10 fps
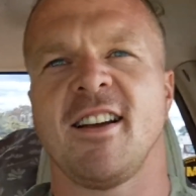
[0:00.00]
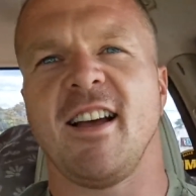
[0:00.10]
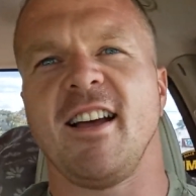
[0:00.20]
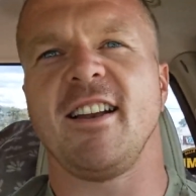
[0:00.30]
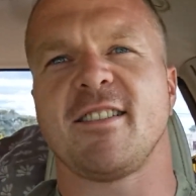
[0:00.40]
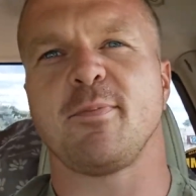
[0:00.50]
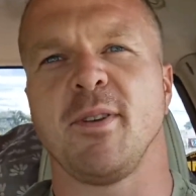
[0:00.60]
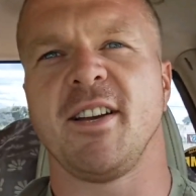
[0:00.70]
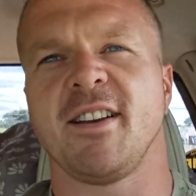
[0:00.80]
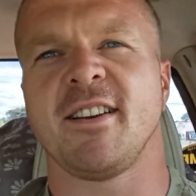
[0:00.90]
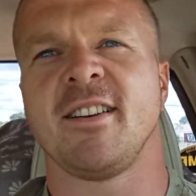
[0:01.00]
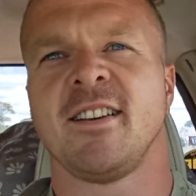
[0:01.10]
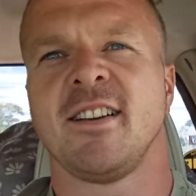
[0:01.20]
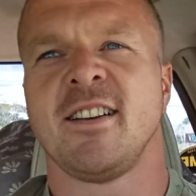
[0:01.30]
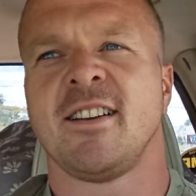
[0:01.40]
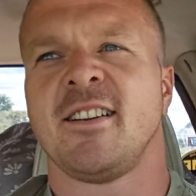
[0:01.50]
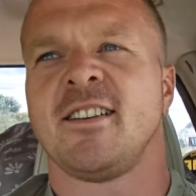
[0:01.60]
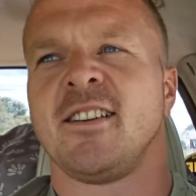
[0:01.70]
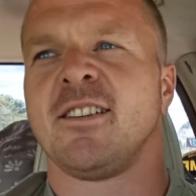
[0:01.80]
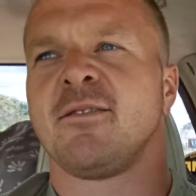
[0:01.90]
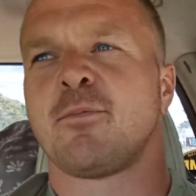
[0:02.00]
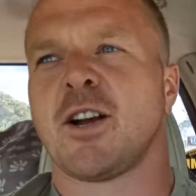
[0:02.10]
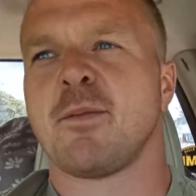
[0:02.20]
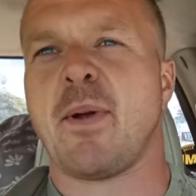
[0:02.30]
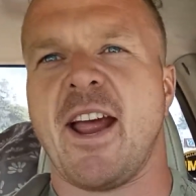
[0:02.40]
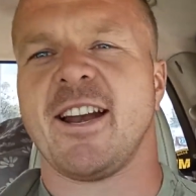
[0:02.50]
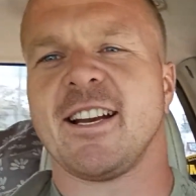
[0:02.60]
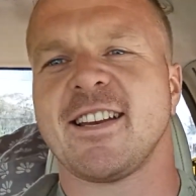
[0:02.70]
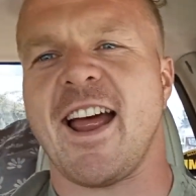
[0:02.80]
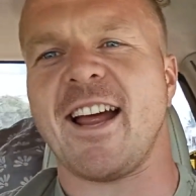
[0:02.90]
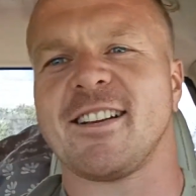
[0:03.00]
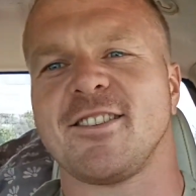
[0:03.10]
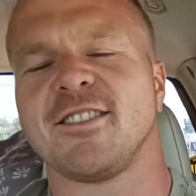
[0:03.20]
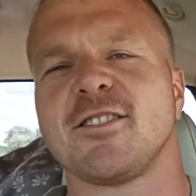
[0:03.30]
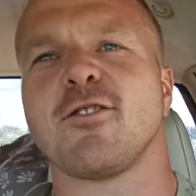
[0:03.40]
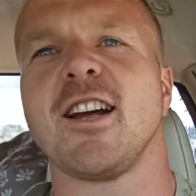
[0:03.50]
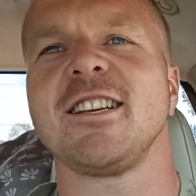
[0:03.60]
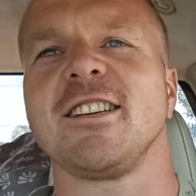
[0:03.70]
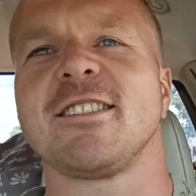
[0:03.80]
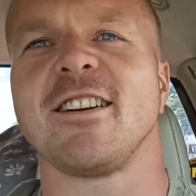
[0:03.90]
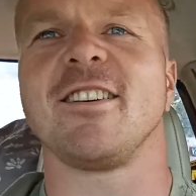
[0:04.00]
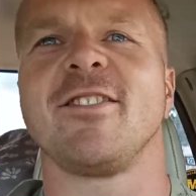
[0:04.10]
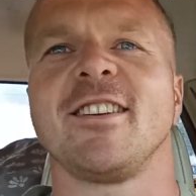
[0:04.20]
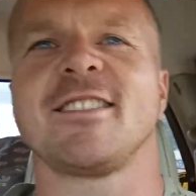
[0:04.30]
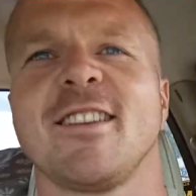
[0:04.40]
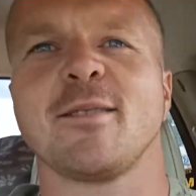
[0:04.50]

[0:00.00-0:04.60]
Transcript: head is splitting. You're getting freaking panic attacks, all this crazy stuff. And it's